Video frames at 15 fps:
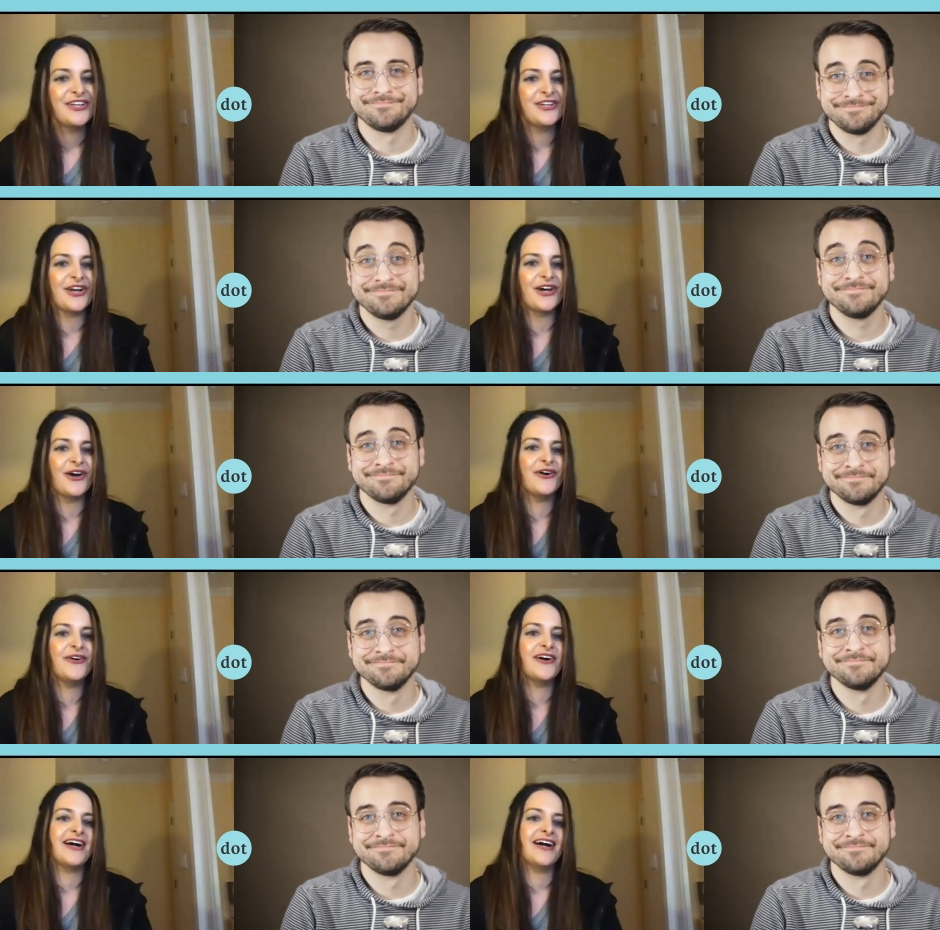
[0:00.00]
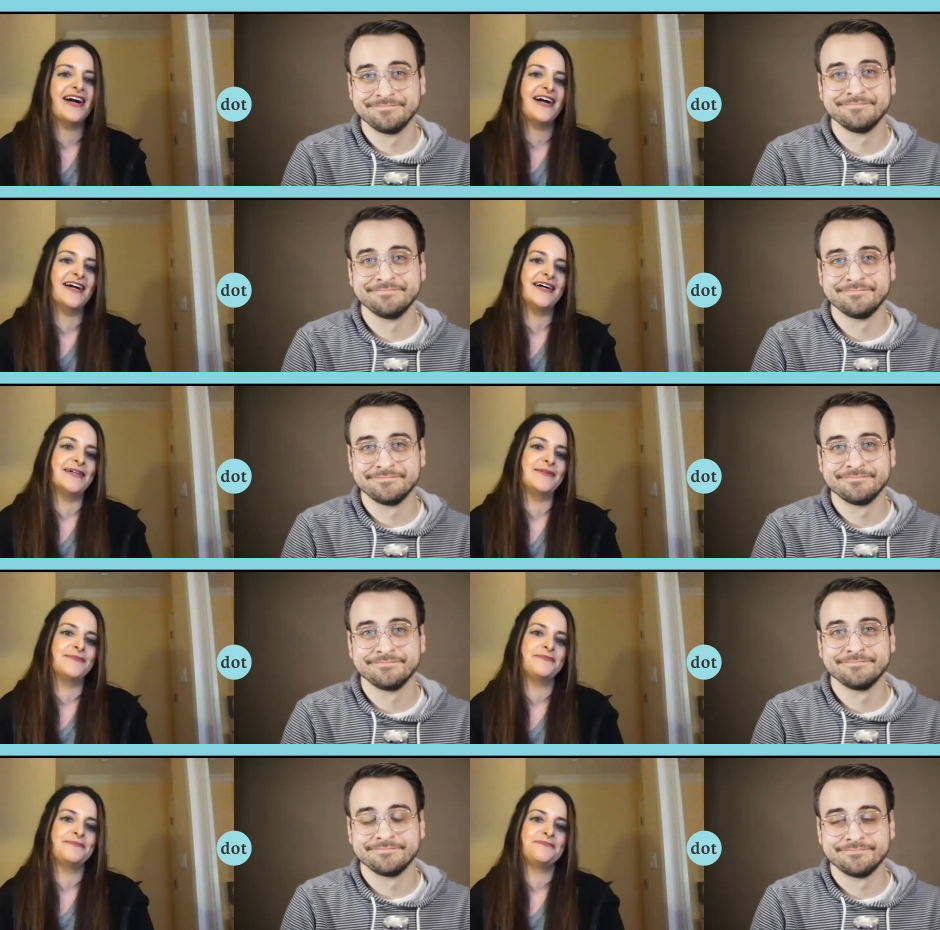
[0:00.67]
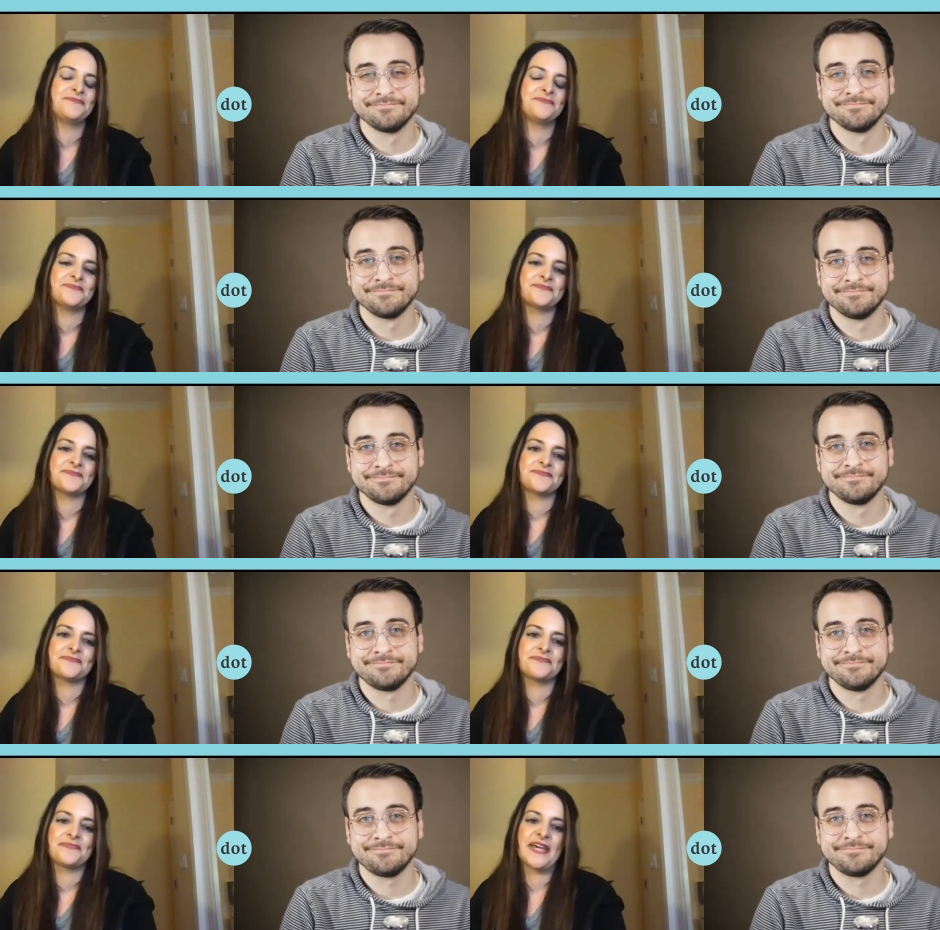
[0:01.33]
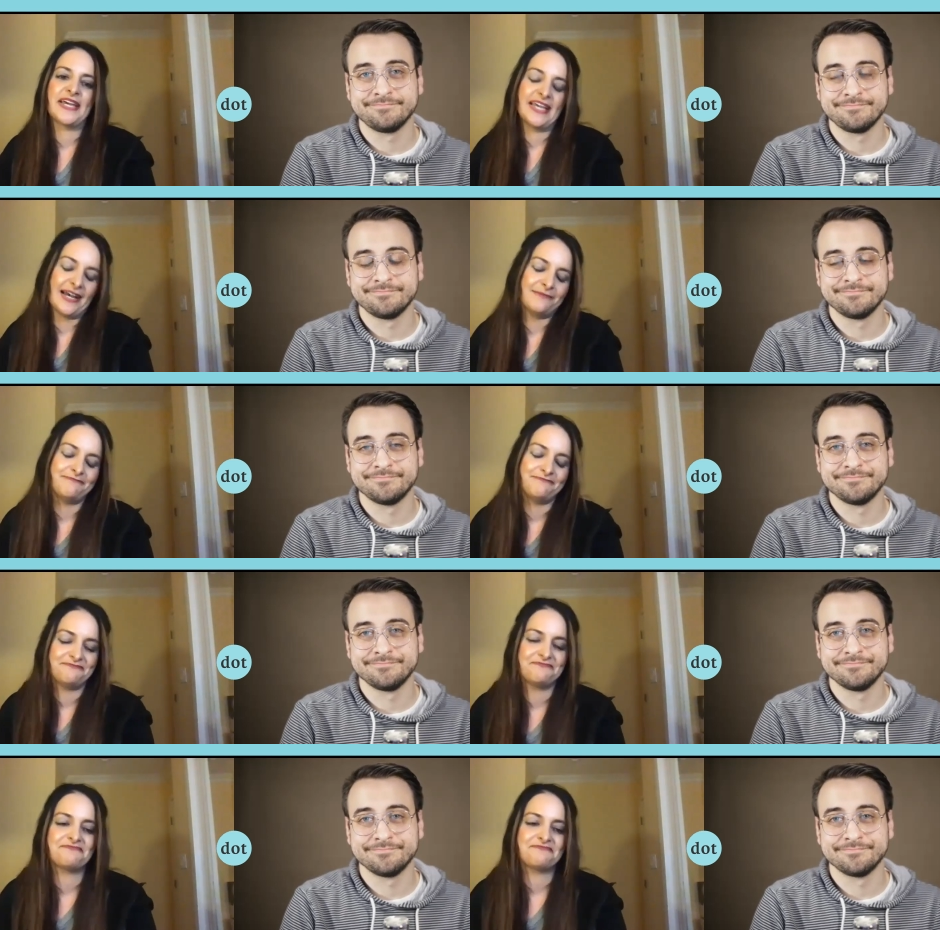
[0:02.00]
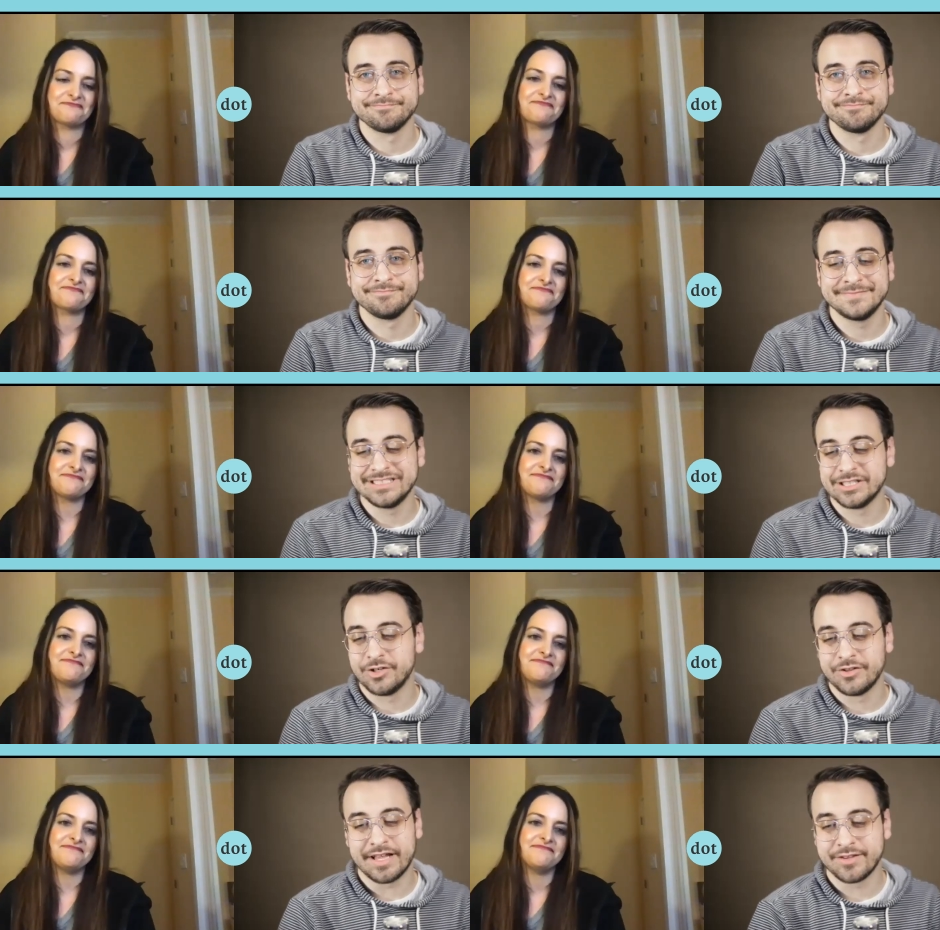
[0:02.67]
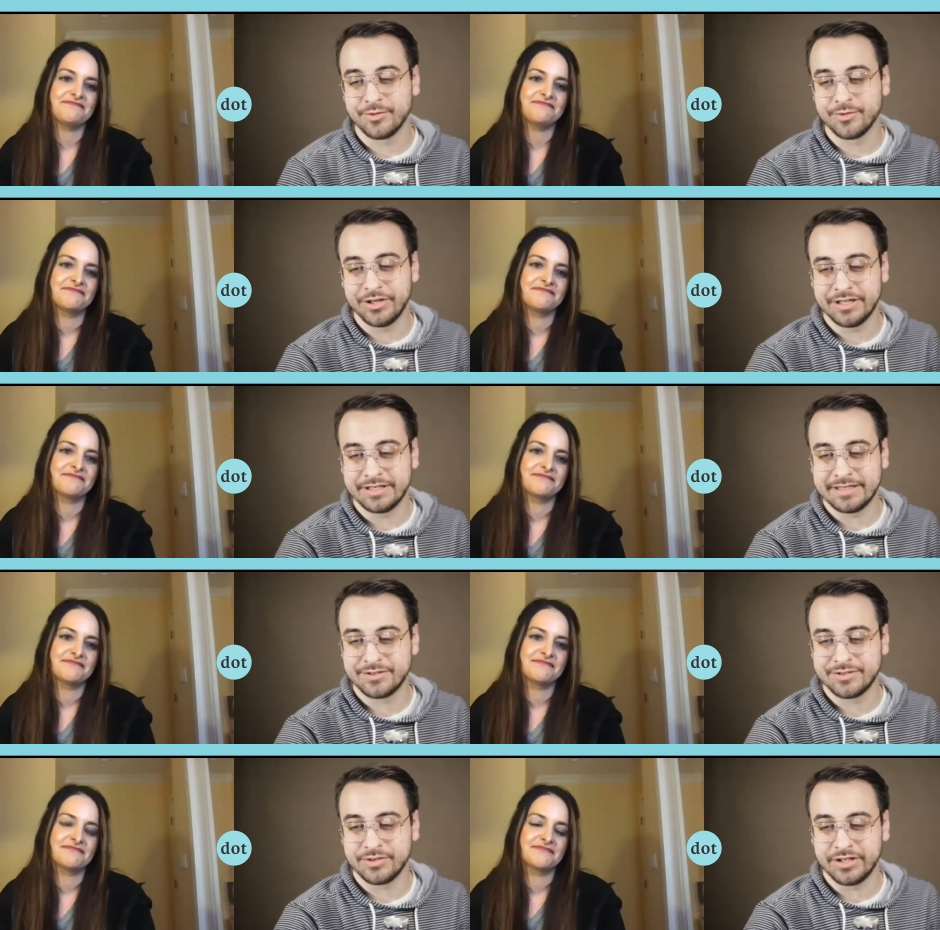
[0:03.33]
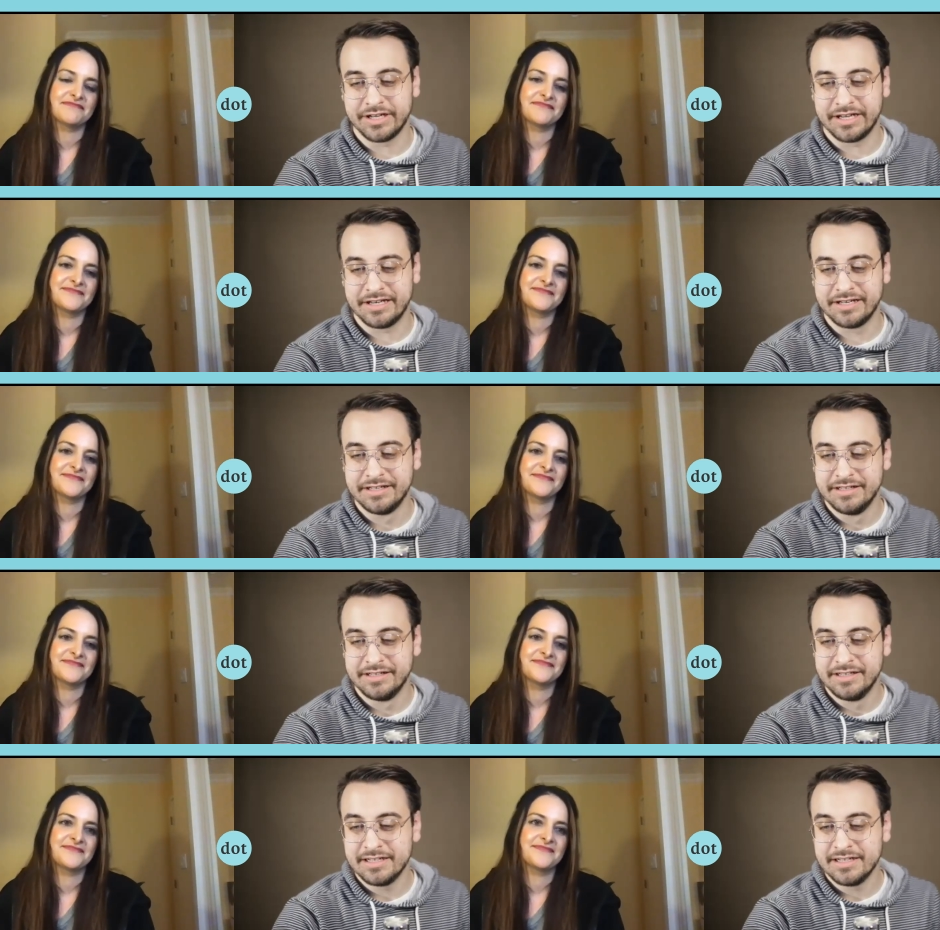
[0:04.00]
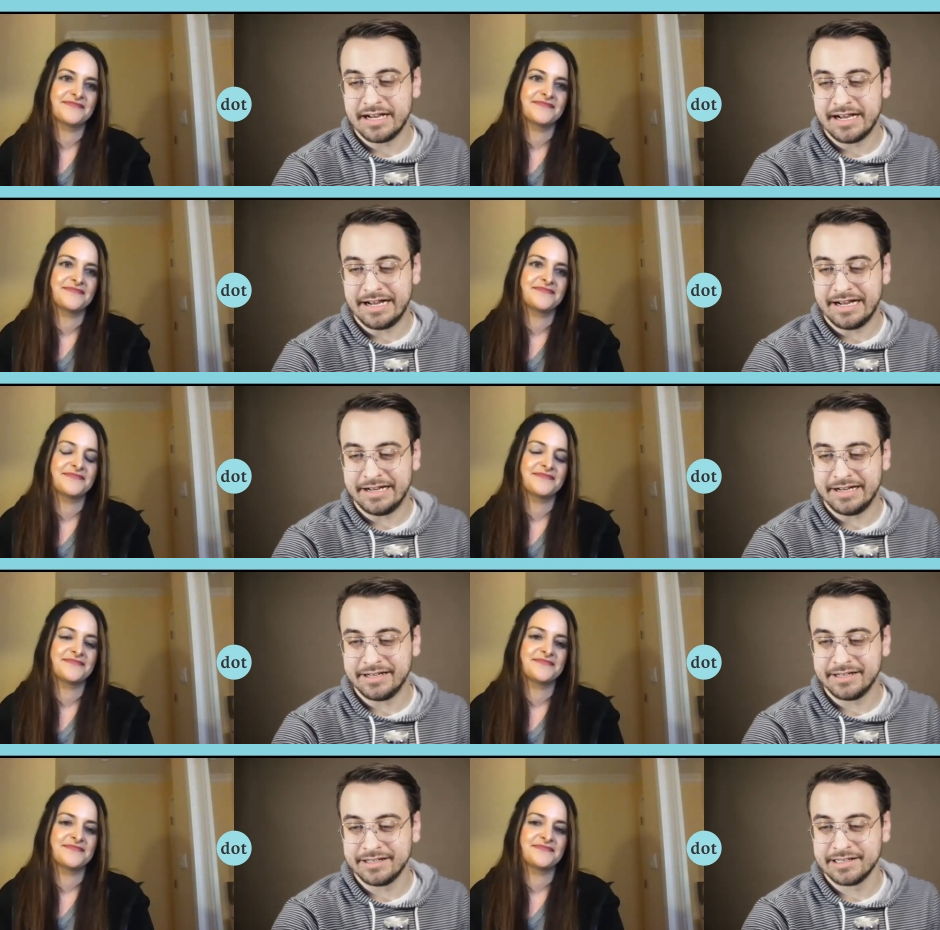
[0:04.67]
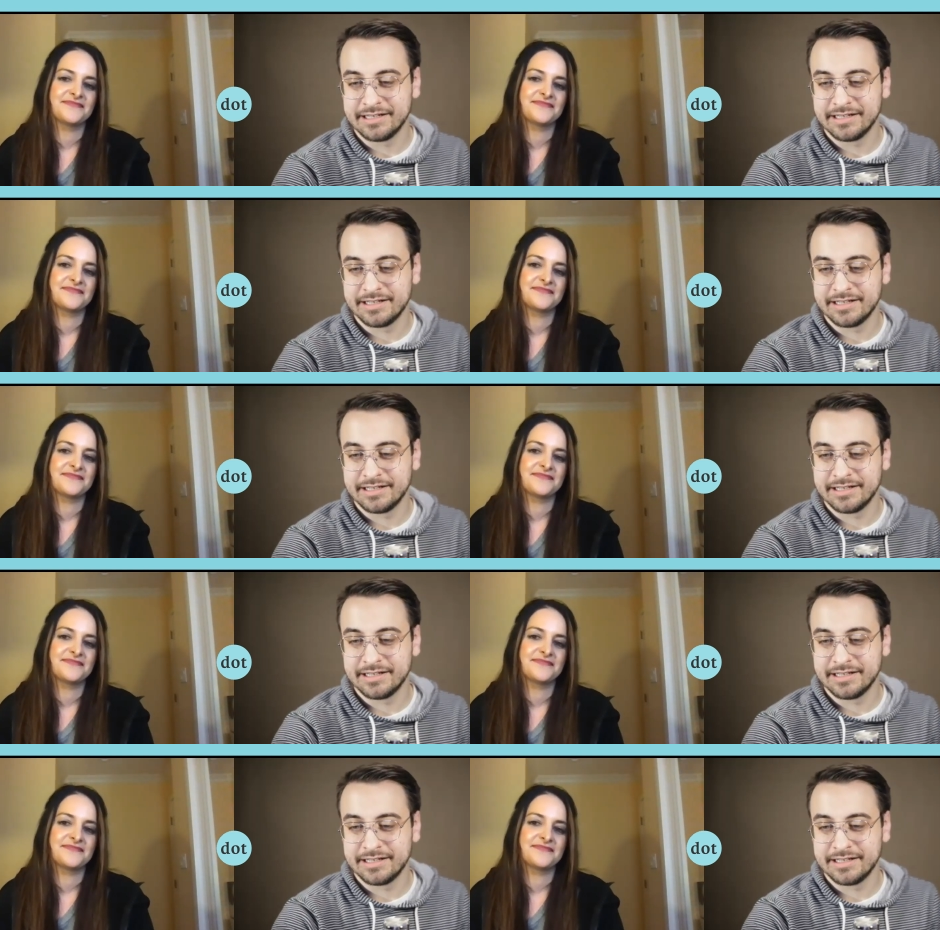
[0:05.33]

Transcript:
Speaker 1: you know. Um, but yeah.
Speaker 2: No, that's really good. That's really good. Uh,